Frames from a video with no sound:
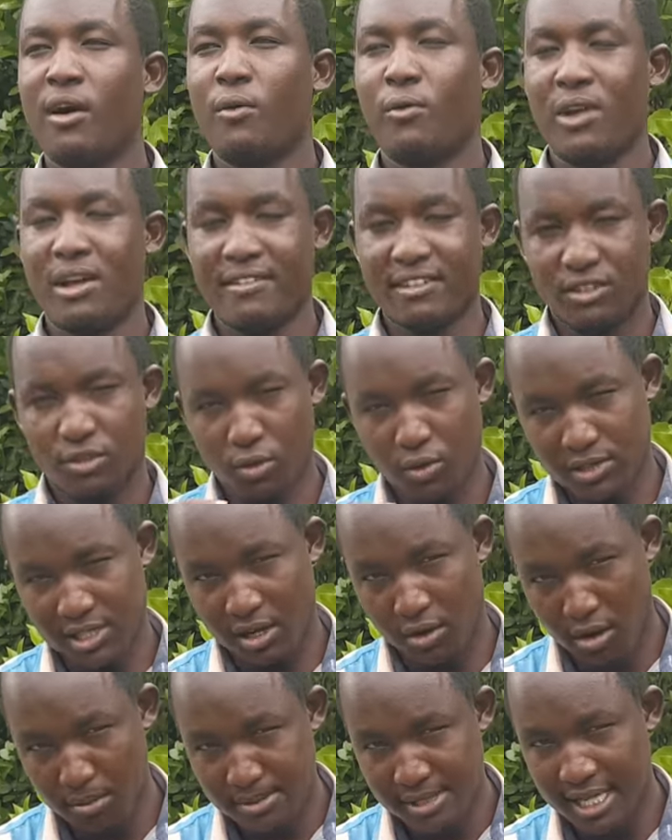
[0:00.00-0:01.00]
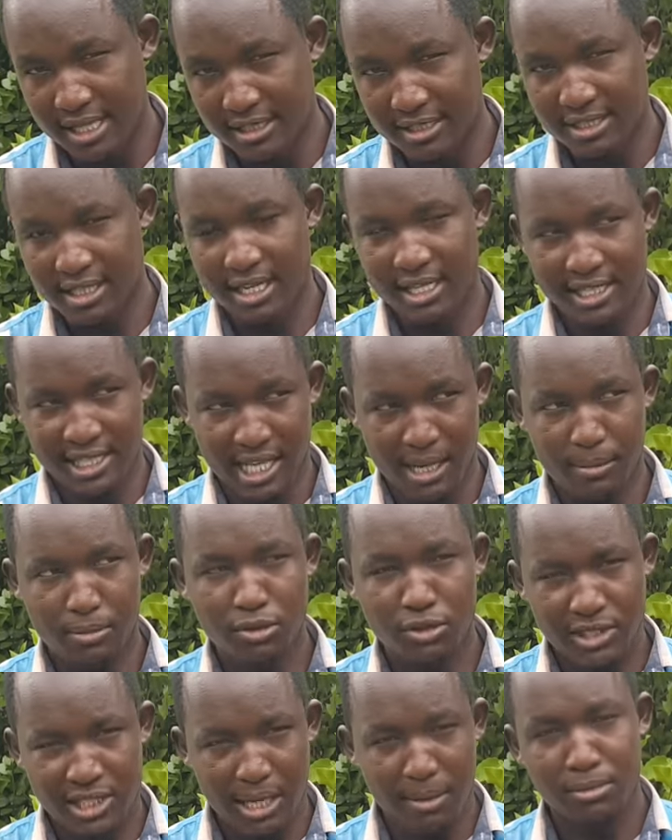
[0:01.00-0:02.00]
we have a Tucusa website
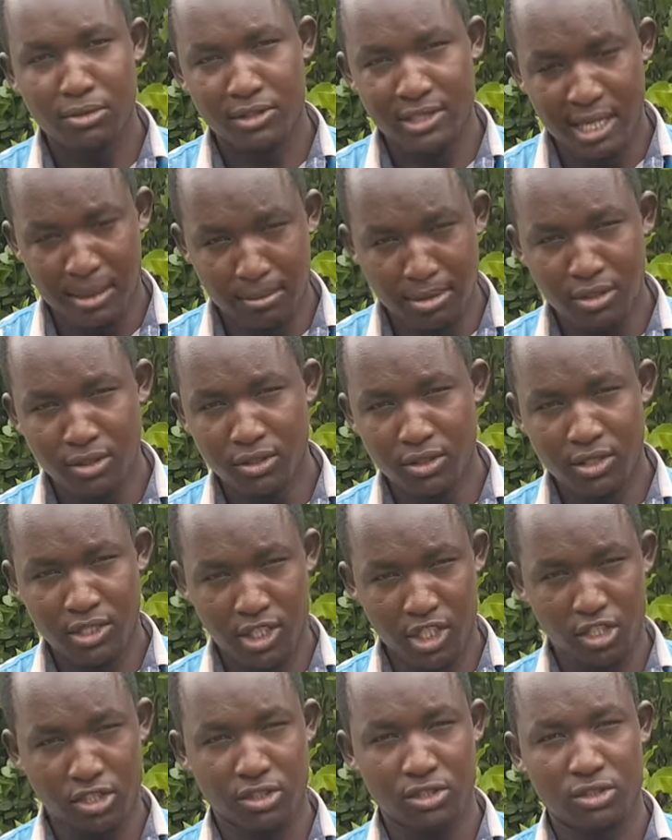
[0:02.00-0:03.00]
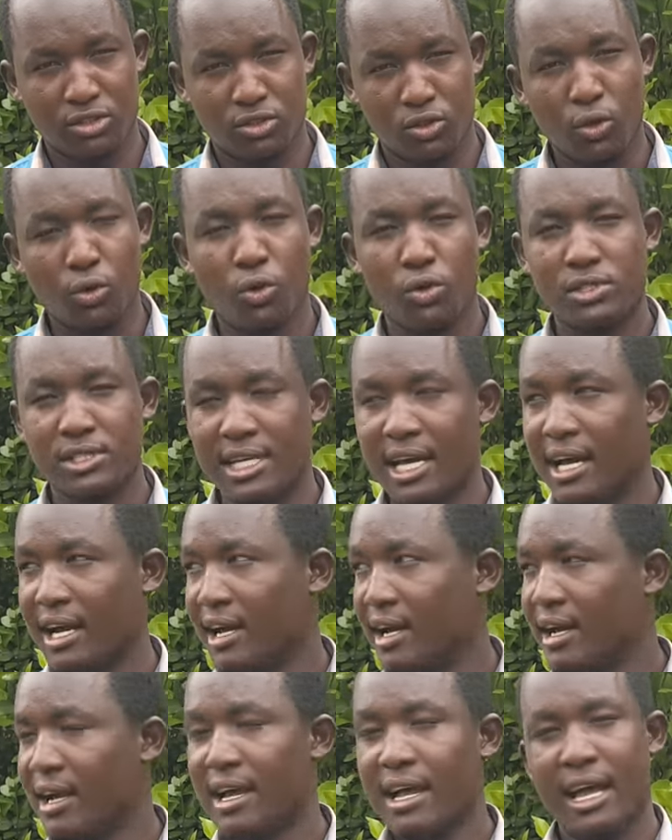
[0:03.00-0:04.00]

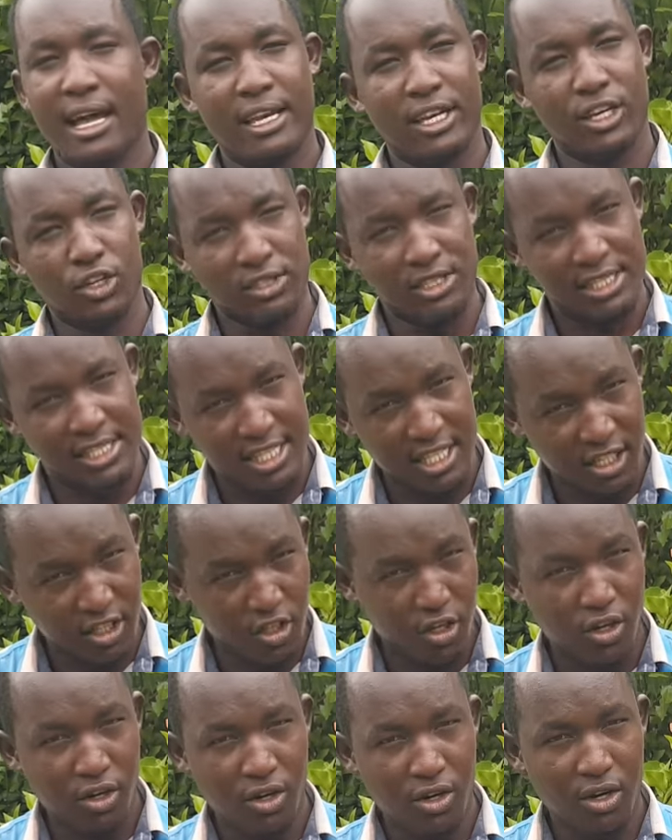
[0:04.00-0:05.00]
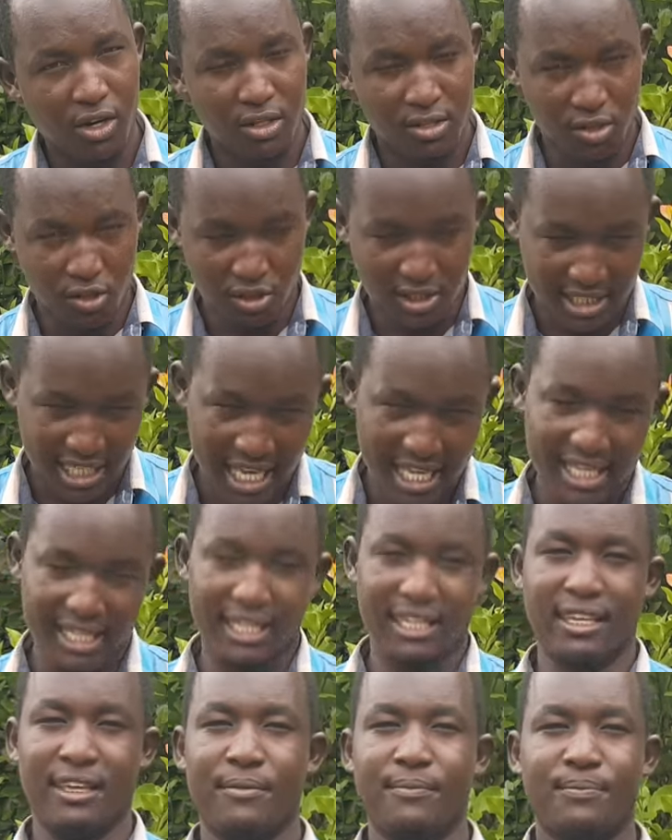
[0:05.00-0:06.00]

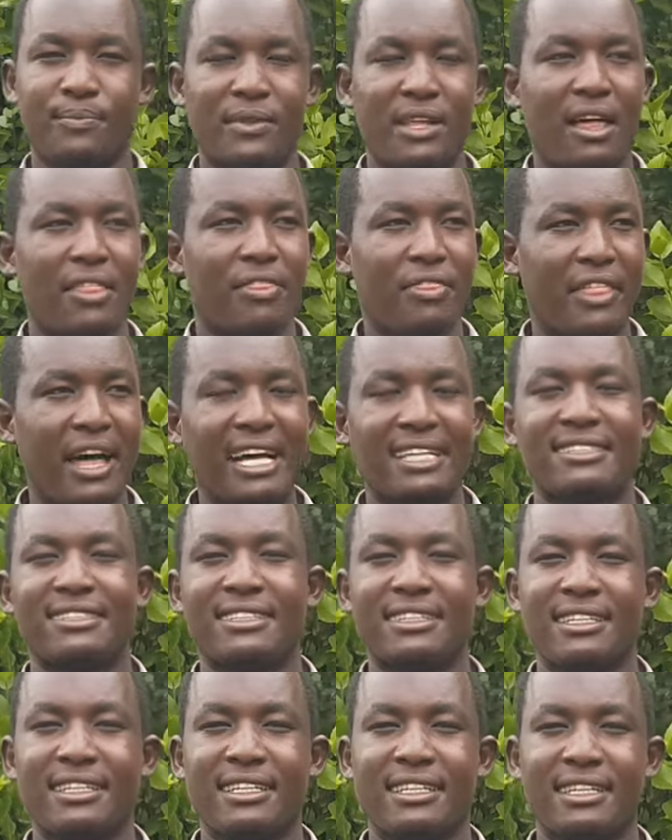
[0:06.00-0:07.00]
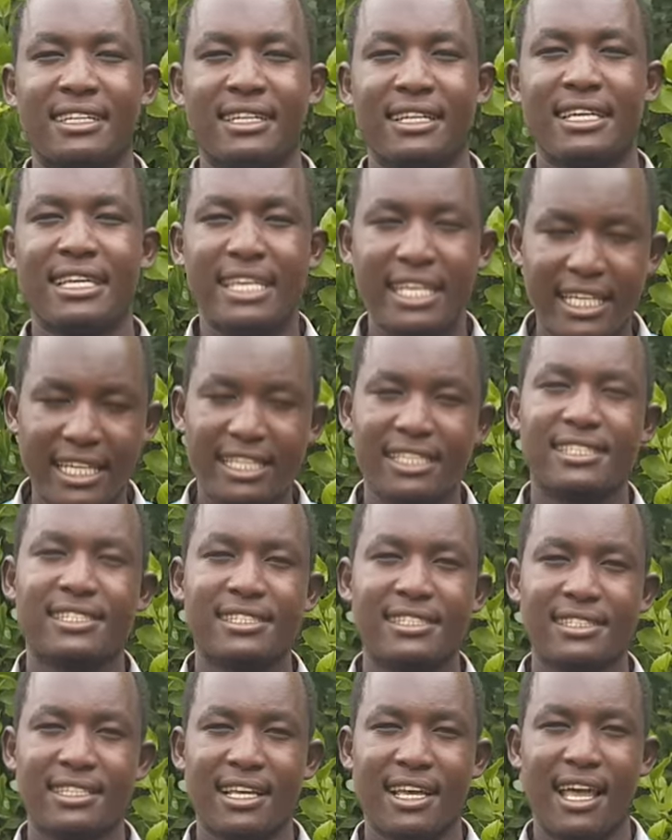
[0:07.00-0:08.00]
www.tukusa.co.ke. That
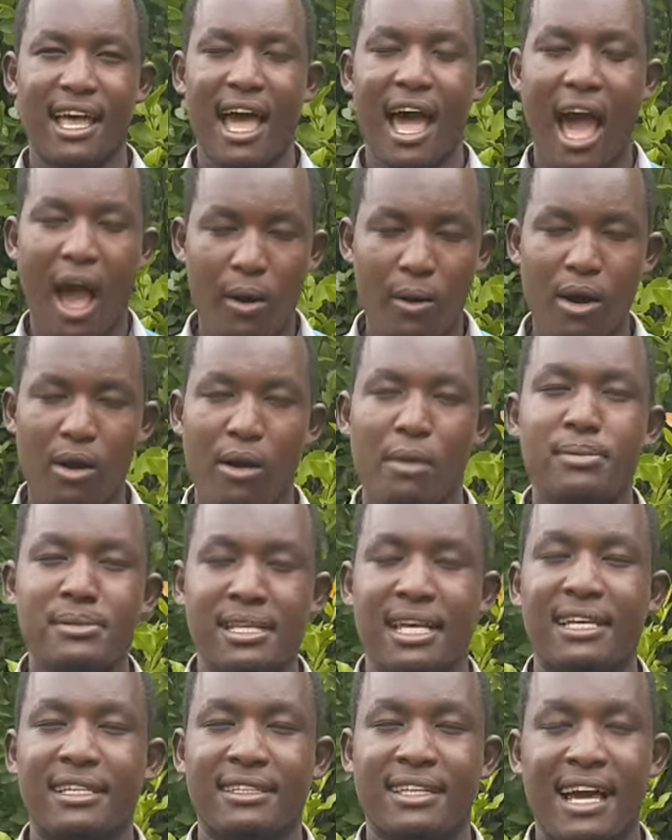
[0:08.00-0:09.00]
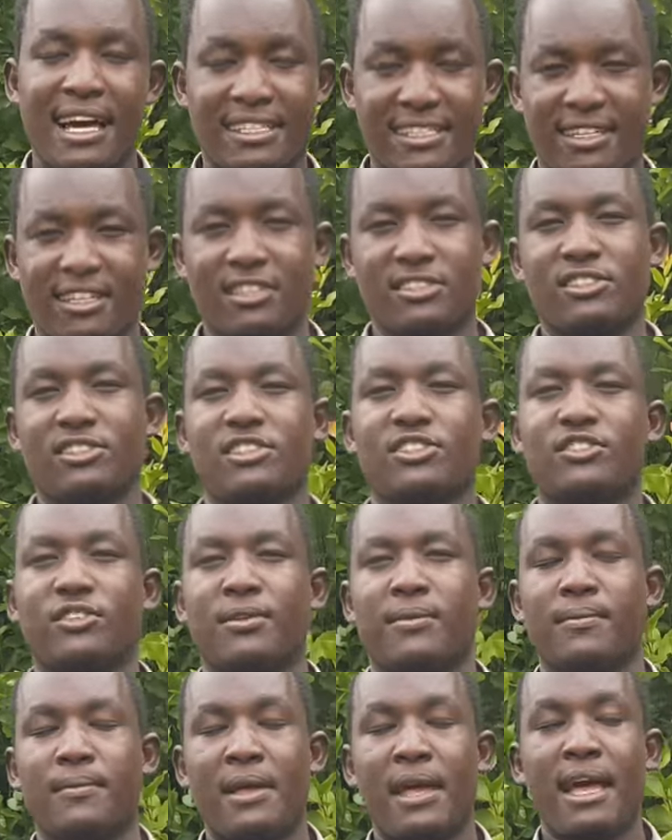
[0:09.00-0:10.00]
is our website as an association.
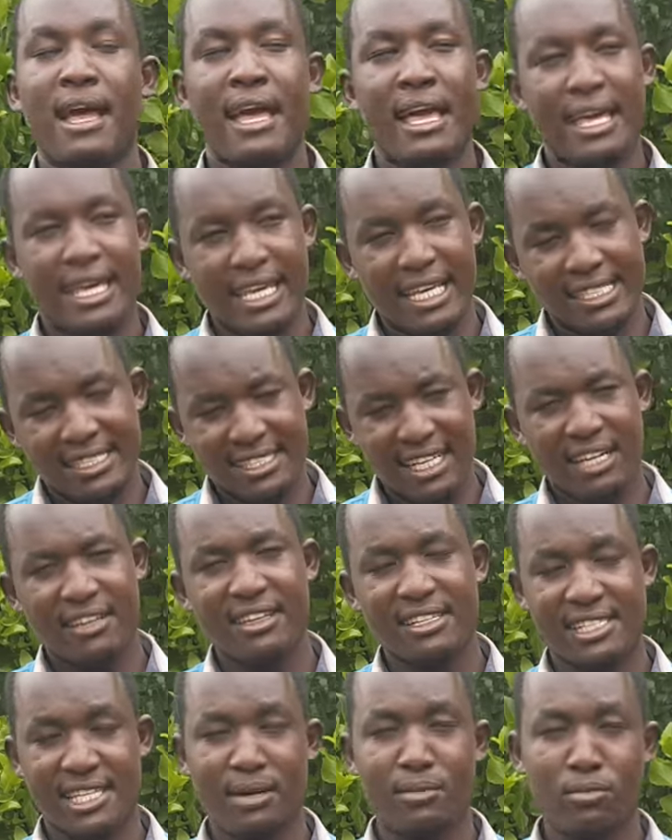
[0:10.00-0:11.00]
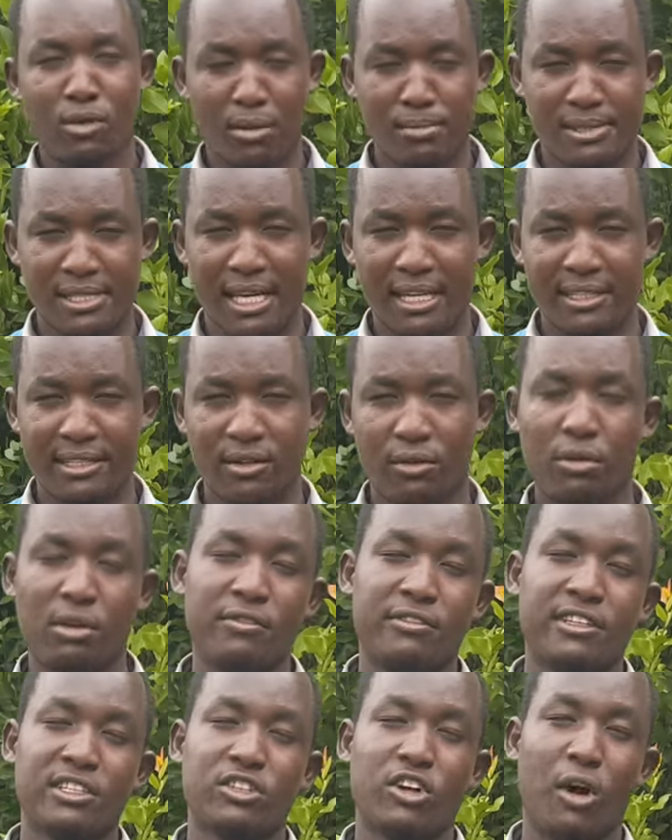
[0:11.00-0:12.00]
Inside the same website,
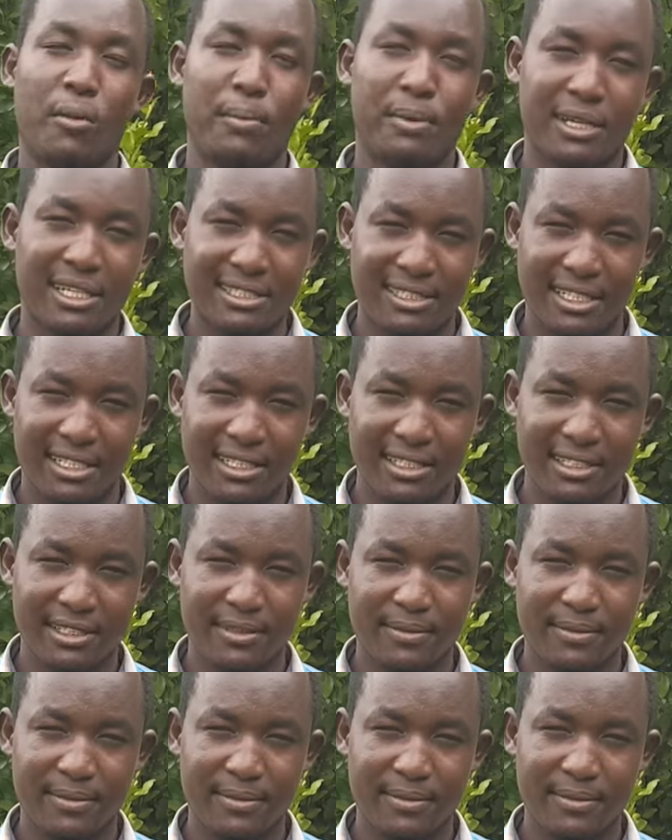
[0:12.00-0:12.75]
we've incorporated